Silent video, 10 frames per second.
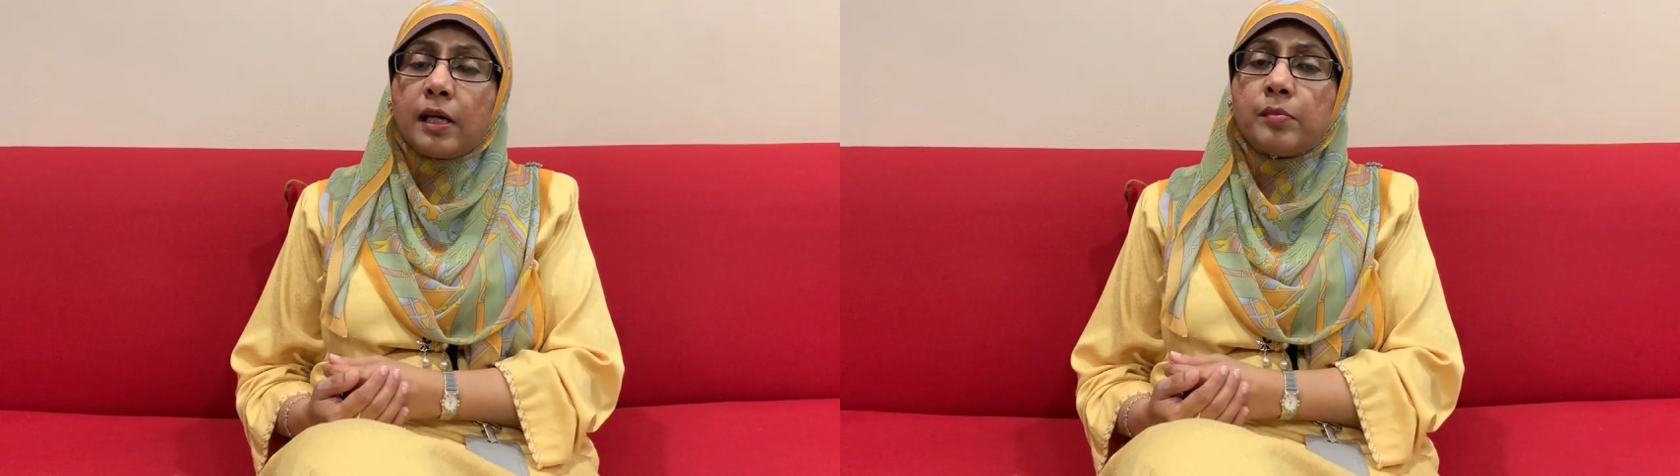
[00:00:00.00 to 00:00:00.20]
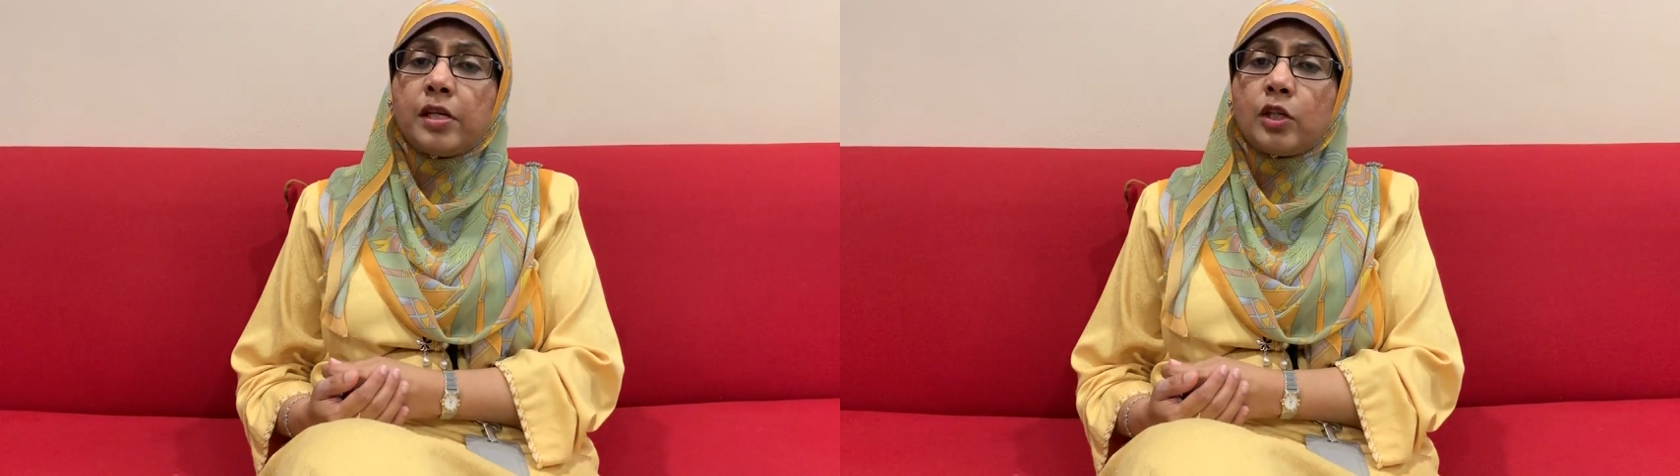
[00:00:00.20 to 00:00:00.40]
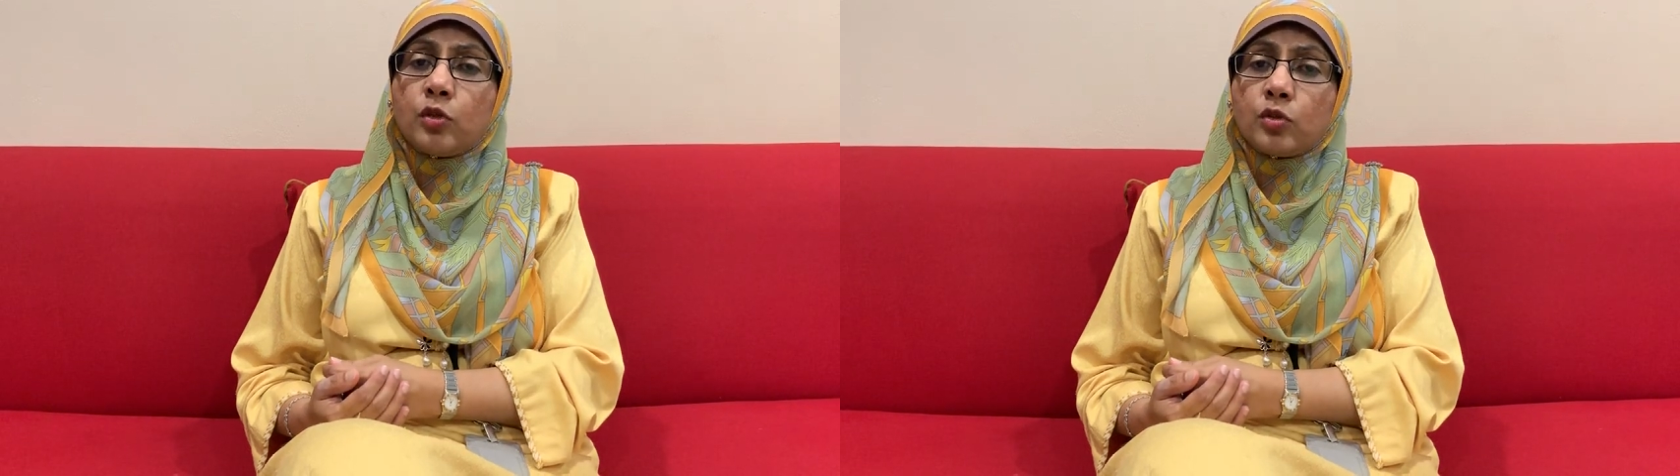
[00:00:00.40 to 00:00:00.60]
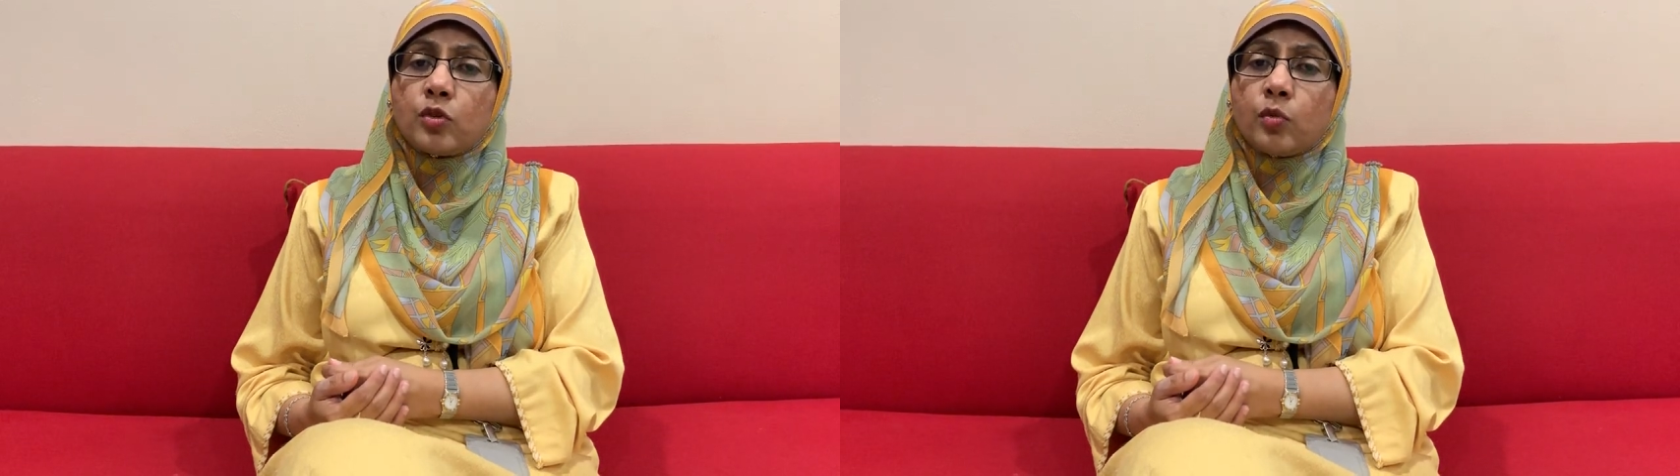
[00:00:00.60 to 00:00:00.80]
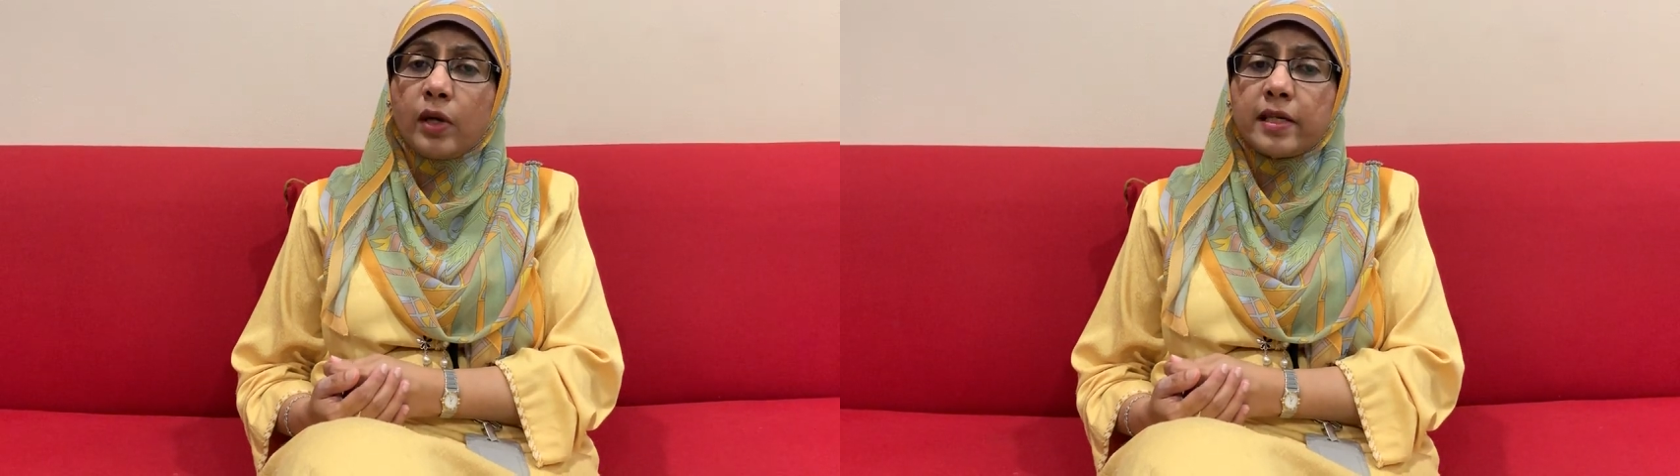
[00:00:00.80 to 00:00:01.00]
are being
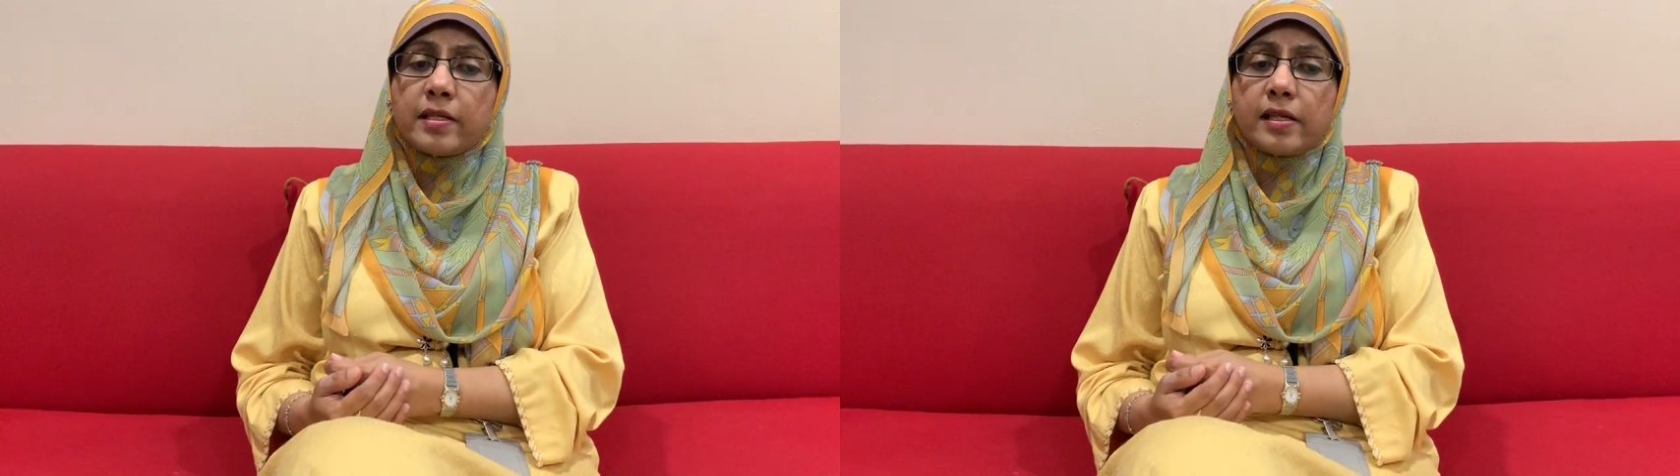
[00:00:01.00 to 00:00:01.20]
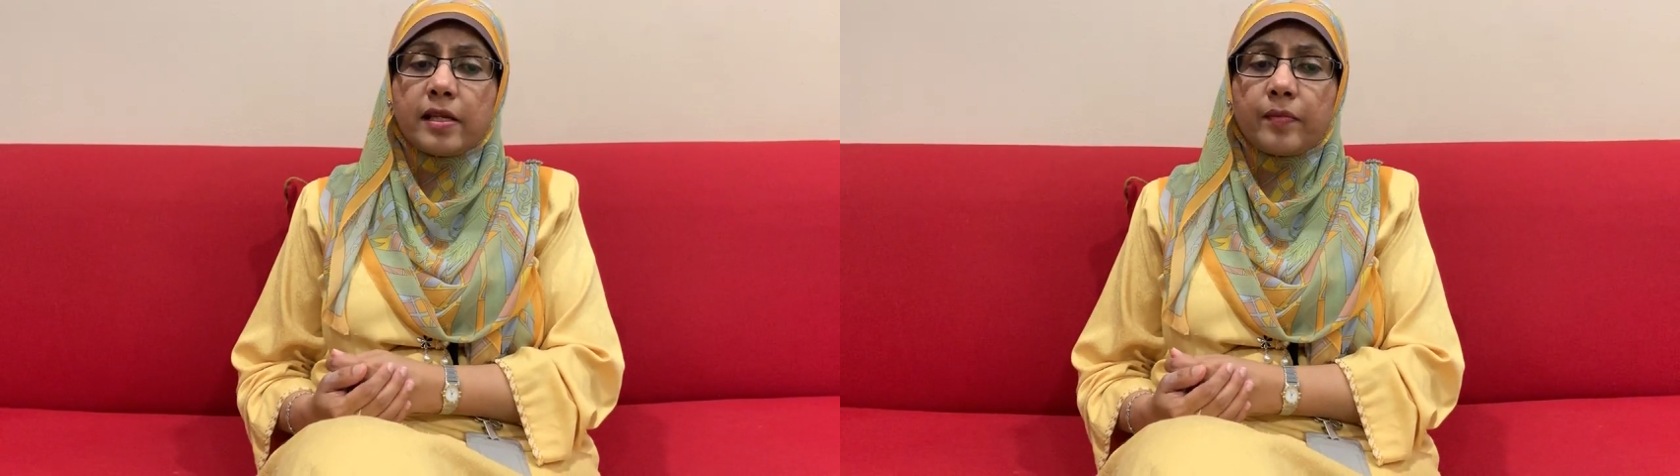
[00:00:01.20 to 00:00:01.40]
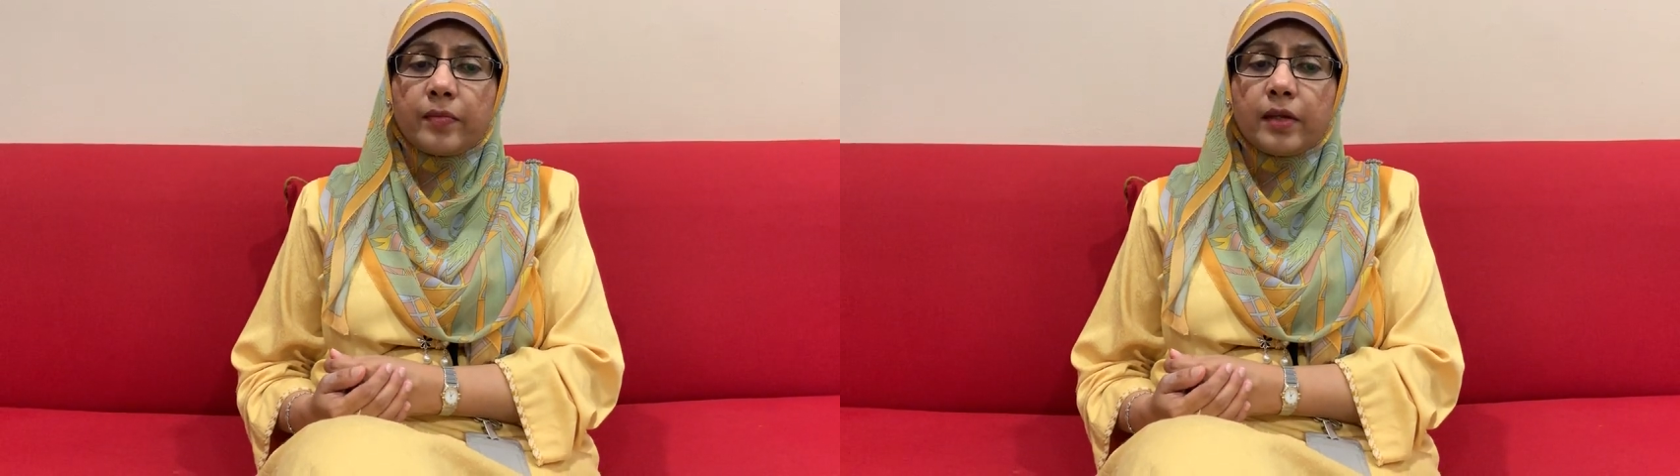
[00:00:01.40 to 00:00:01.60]
used wisely.